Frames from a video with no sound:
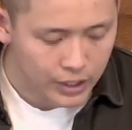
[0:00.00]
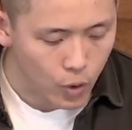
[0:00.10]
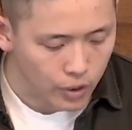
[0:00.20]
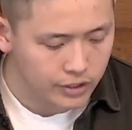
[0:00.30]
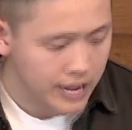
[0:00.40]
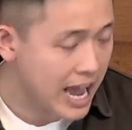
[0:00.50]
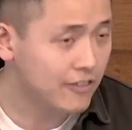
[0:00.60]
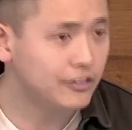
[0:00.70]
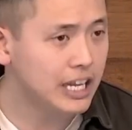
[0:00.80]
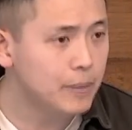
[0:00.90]
in order to
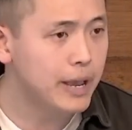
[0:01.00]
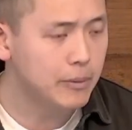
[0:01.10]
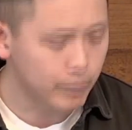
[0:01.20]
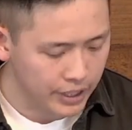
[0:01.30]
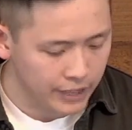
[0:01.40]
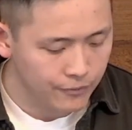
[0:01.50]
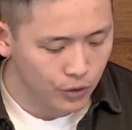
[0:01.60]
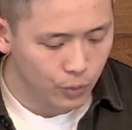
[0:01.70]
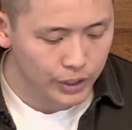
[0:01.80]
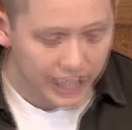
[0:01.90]
have deep and
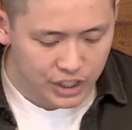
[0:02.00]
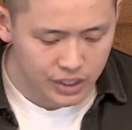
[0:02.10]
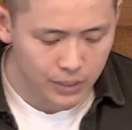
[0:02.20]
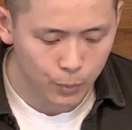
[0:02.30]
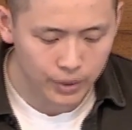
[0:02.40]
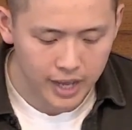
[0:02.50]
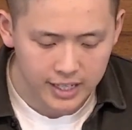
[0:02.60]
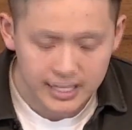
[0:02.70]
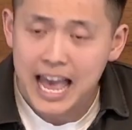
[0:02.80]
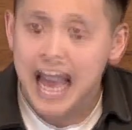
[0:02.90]
meaningful relationship with us,